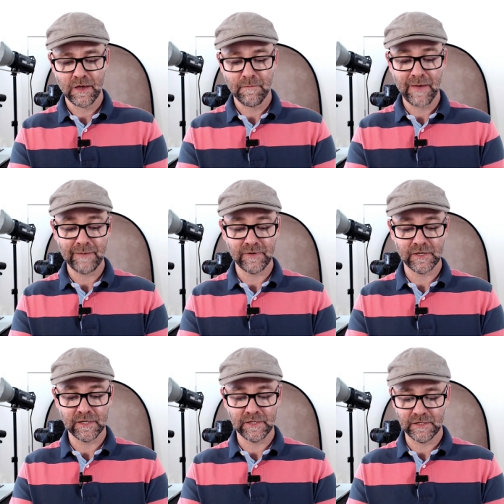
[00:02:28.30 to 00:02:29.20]
Maybe
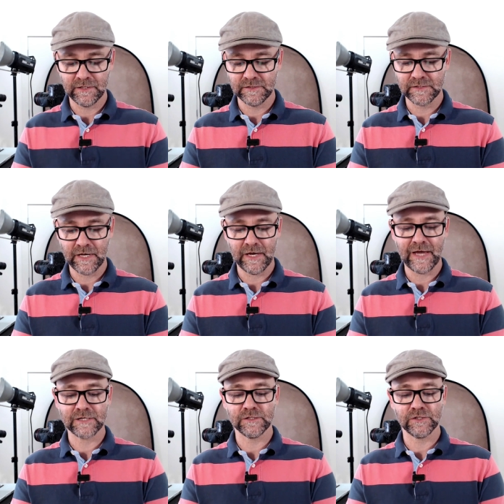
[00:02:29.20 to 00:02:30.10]
it is uh,
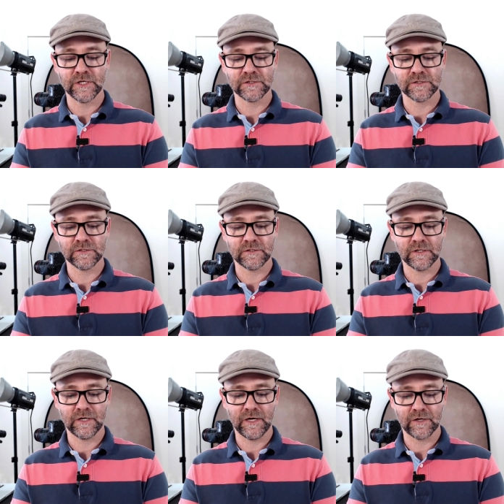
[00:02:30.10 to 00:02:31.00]
actually just
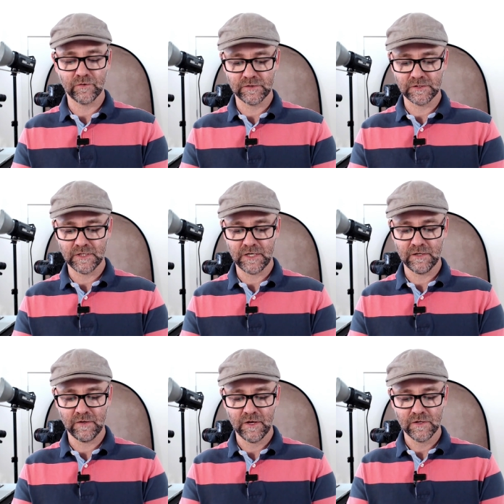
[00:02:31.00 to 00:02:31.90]
uh, Christine.